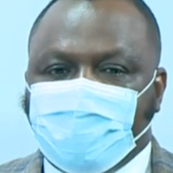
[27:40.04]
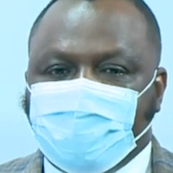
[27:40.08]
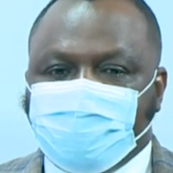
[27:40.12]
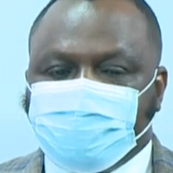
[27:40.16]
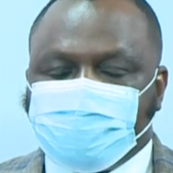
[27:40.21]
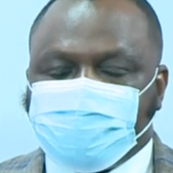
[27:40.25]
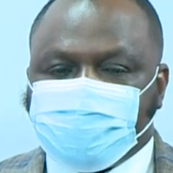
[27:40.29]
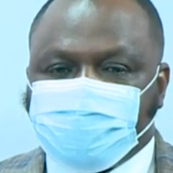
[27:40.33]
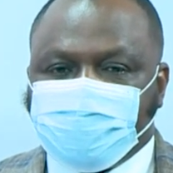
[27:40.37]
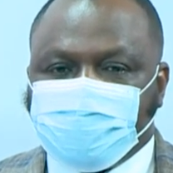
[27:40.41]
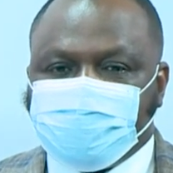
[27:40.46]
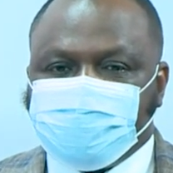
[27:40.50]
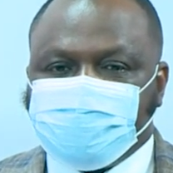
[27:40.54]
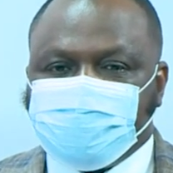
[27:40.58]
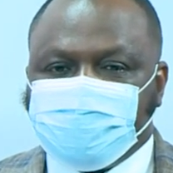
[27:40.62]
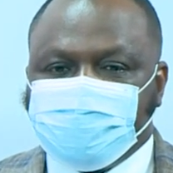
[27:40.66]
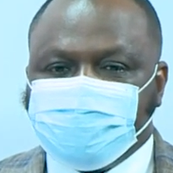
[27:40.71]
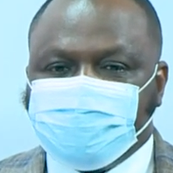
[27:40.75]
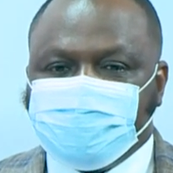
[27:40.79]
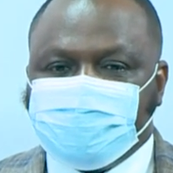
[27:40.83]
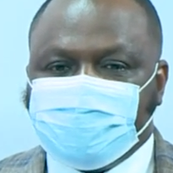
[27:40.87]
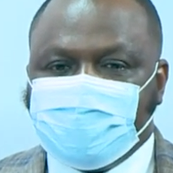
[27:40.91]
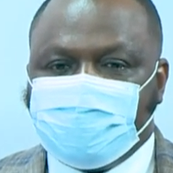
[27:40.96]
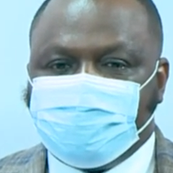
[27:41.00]

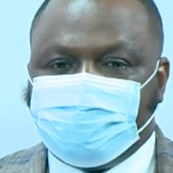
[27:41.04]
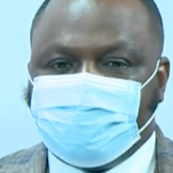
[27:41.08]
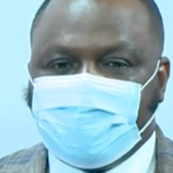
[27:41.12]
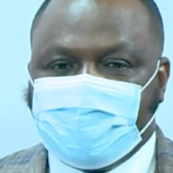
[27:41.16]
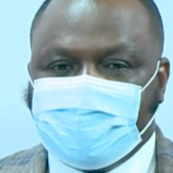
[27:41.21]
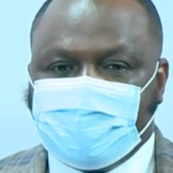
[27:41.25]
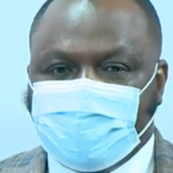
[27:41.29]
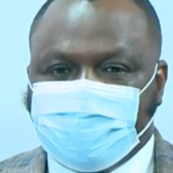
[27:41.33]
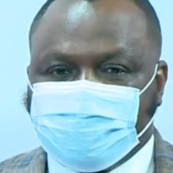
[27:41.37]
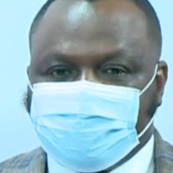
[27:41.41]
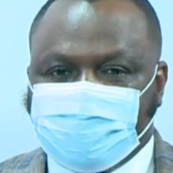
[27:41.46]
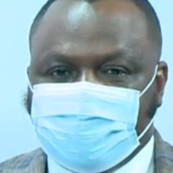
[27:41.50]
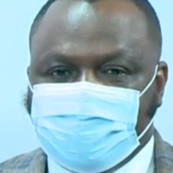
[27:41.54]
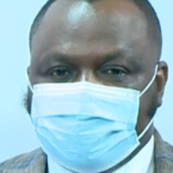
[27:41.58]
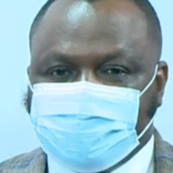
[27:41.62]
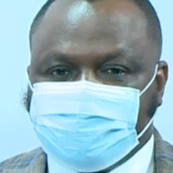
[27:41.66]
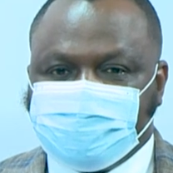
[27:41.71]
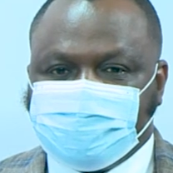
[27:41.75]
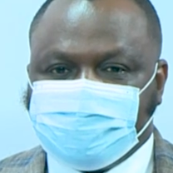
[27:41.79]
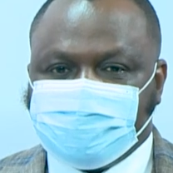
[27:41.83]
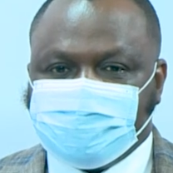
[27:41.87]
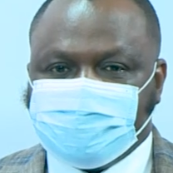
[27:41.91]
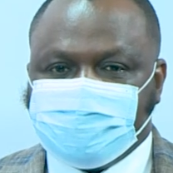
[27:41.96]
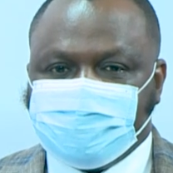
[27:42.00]
obstruction to their bladder
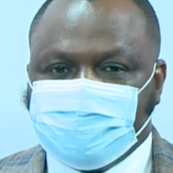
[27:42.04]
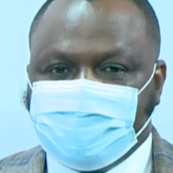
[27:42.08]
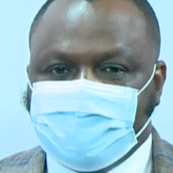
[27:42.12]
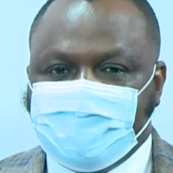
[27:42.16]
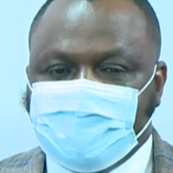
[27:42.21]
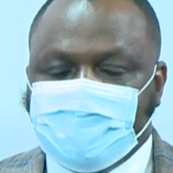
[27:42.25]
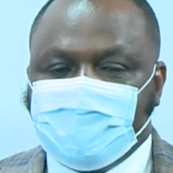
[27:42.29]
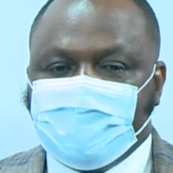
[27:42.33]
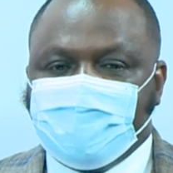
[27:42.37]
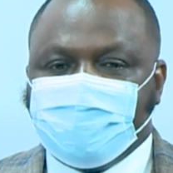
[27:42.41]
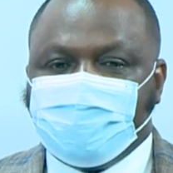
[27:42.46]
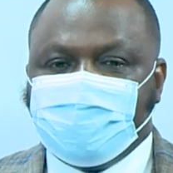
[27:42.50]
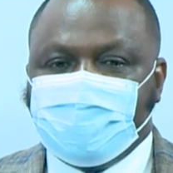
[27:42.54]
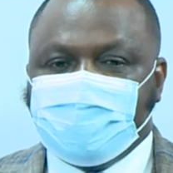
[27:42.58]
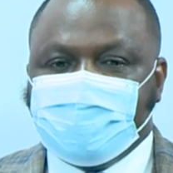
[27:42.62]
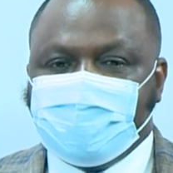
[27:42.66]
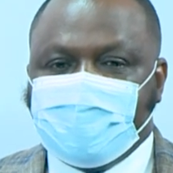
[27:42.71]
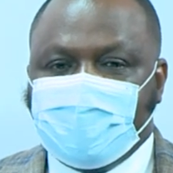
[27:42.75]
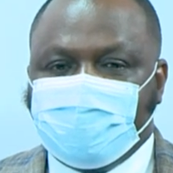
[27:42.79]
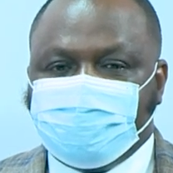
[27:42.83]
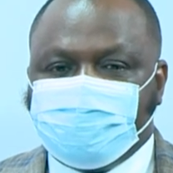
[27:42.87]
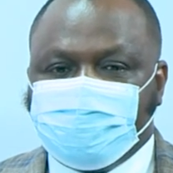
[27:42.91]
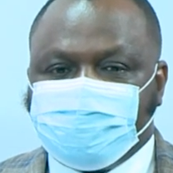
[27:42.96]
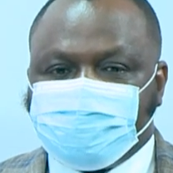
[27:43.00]
outlet. When
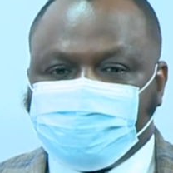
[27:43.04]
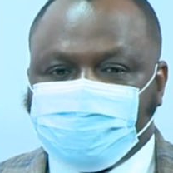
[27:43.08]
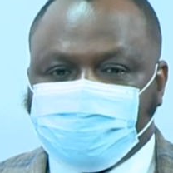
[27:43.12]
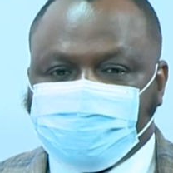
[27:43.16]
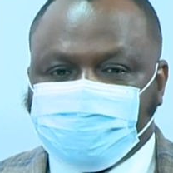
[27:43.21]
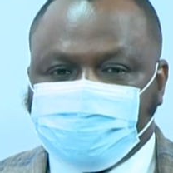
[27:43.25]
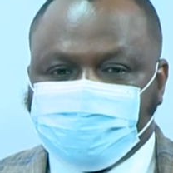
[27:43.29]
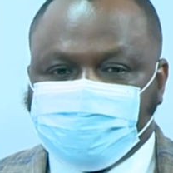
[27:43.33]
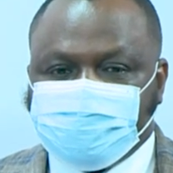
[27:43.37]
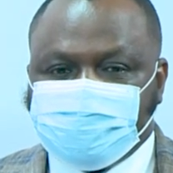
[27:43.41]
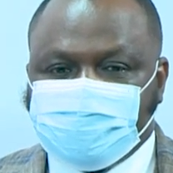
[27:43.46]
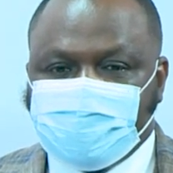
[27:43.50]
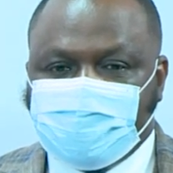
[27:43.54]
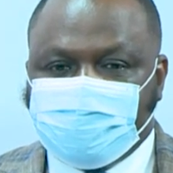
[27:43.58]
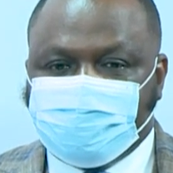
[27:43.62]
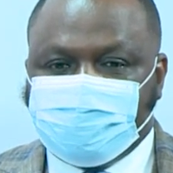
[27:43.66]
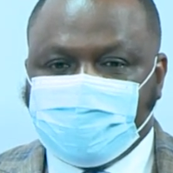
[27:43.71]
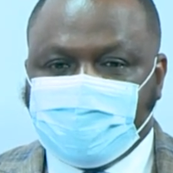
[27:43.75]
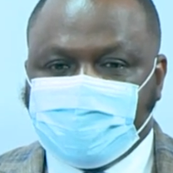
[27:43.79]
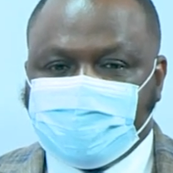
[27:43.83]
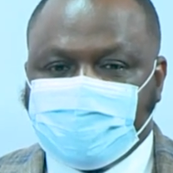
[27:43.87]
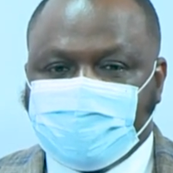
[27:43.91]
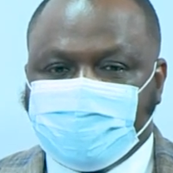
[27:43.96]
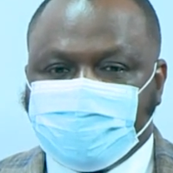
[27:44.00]
they have obstruction to their
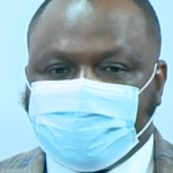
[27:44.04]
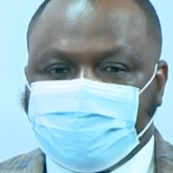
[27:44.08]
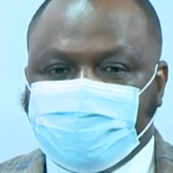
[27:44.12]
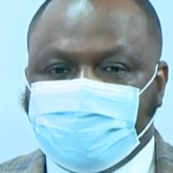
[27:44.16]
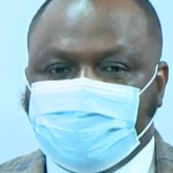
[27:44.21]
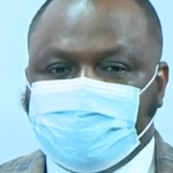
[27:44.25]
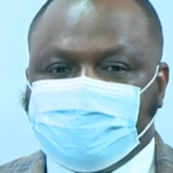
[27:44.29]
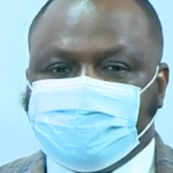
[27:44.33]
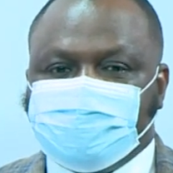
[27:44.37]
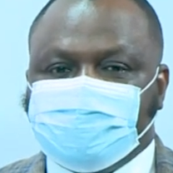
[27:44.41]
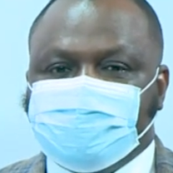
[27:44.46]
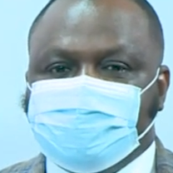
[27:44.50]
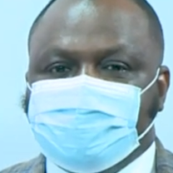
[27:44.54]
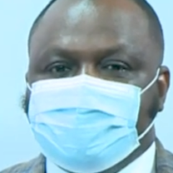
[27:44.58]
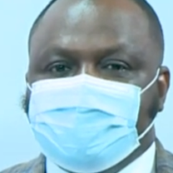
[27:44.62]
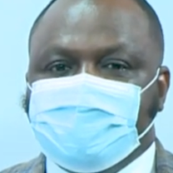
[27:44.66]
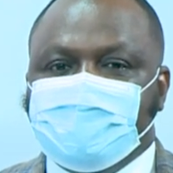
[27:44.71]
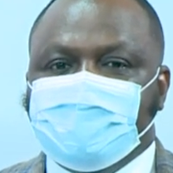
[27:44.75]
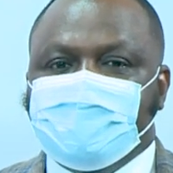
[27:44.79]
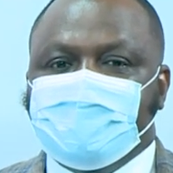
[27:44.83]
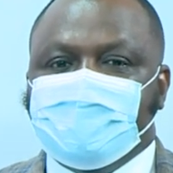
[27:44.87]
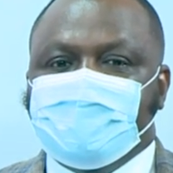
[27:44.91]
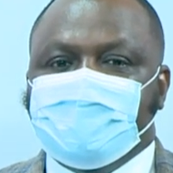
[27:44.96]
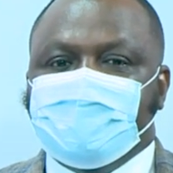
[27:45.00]
bladder outlet,
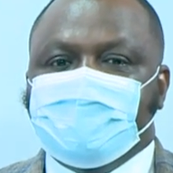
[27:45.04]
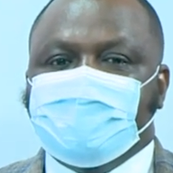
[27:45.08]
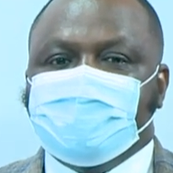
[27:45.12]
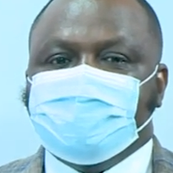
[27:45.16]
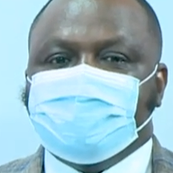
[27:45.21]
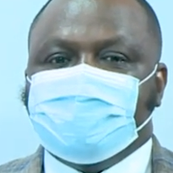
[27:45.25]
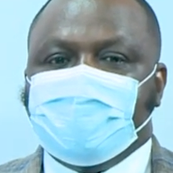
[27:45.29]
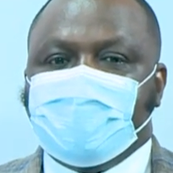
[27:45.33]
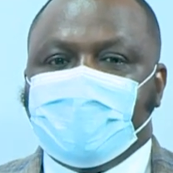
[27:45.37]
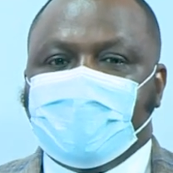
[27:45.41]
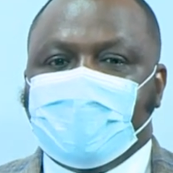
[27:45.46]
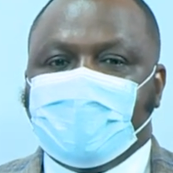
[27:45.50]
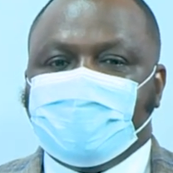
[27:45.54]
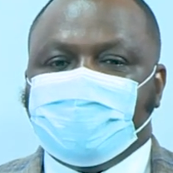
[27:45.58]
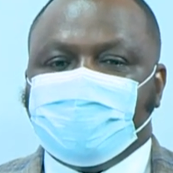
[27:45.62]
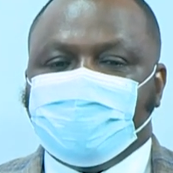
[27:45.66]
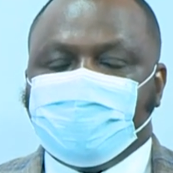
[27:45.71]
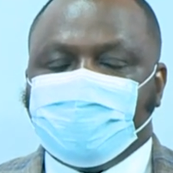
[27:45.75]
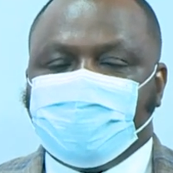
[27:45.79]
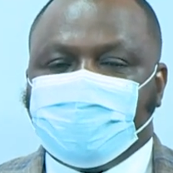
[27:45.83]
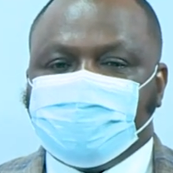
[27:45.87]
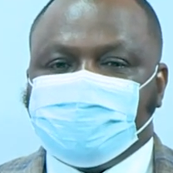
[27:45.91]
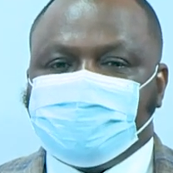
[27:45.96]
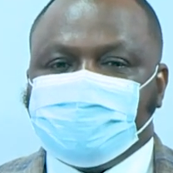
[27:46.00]
they are
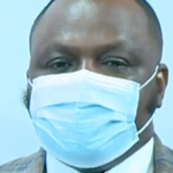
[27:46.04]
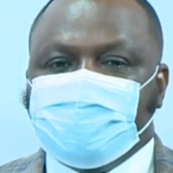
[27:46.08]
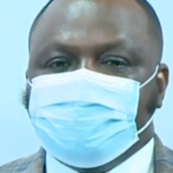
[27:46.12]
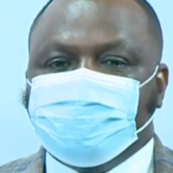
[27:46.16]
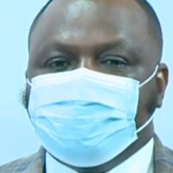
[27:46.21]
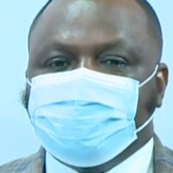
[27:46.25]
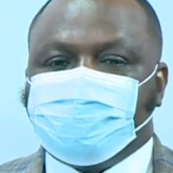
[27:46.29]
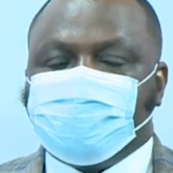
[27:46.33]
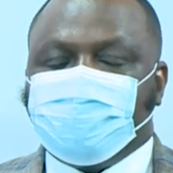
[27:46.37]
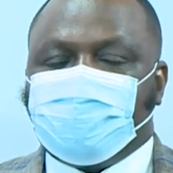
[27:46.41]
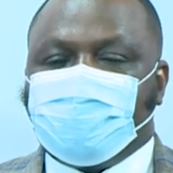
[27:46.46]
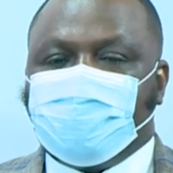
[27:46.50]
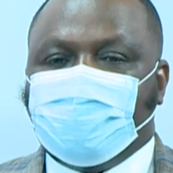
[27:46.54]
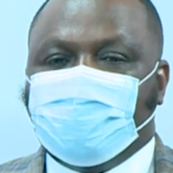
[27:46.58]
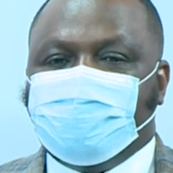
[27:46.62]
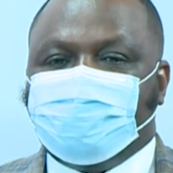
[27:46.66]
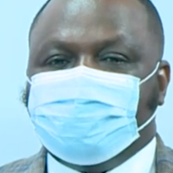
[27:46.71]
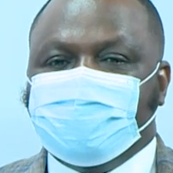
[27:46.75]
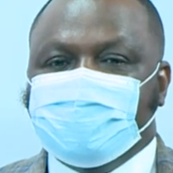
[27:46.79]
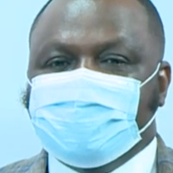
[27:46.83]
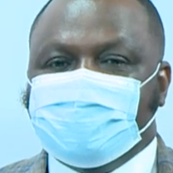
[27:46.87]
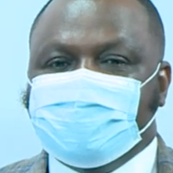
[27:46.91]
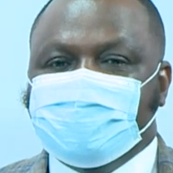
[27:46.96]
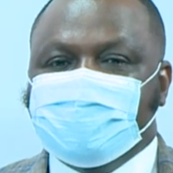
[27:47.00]
not able to
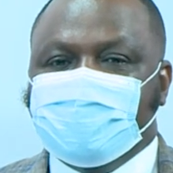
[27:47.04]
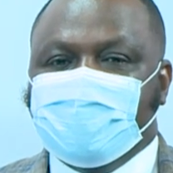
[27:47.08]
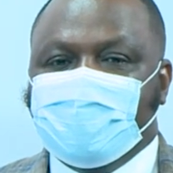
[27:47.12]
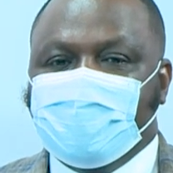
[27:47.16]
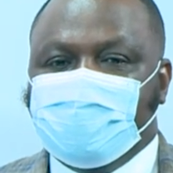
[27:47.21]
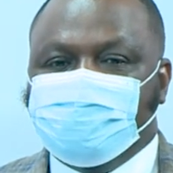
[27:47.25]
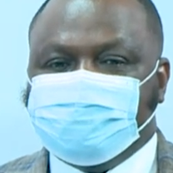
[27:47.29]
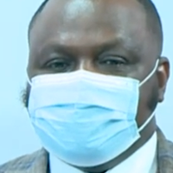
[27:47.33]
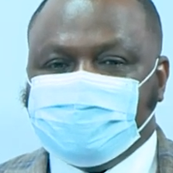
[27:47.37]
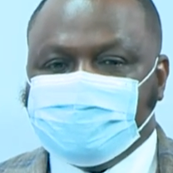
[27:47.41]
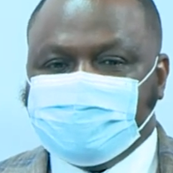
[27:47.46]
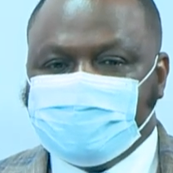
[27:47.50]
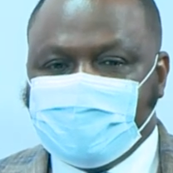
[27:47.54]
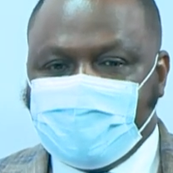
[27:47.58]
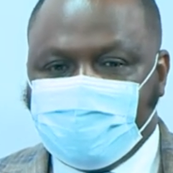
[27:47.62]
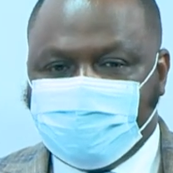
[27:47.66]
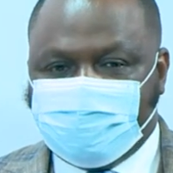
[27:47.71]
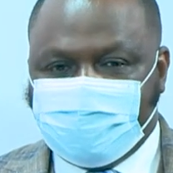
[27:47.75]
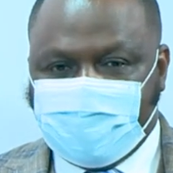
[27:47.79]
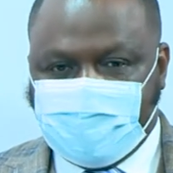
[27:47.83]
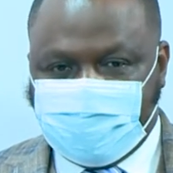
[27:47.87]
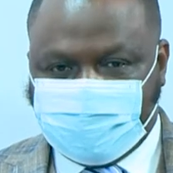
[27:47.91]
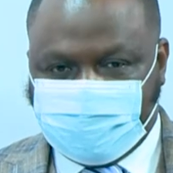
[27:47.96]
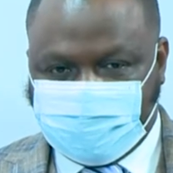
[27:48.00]
completely empty
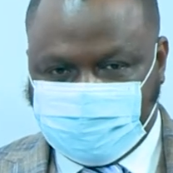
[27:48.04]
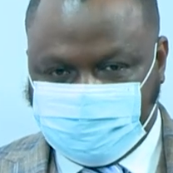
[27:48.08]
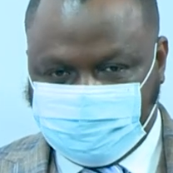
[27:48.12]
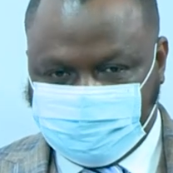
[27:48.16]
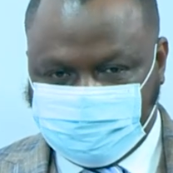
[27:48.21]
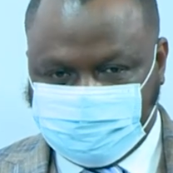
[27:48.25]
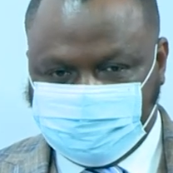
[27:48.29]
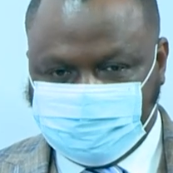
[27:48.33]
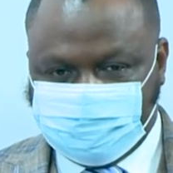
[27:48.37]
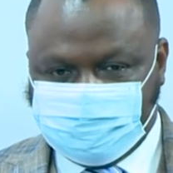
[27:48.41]
their bladder.